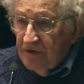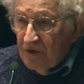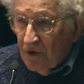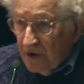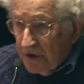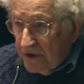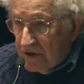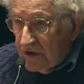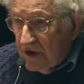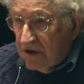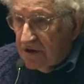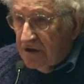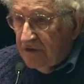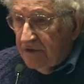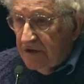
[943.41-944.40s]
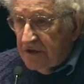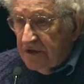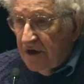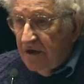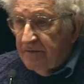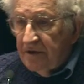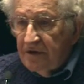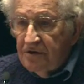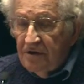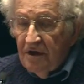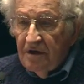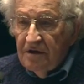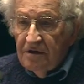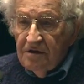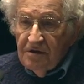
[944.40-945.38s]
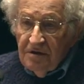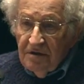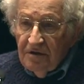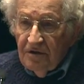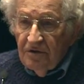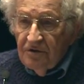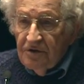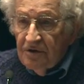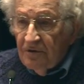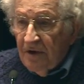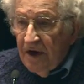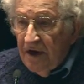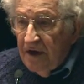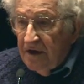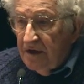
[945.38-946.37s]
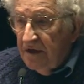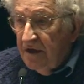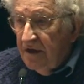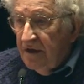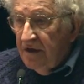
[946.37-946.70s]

Organization of Islamic States, includes Iran,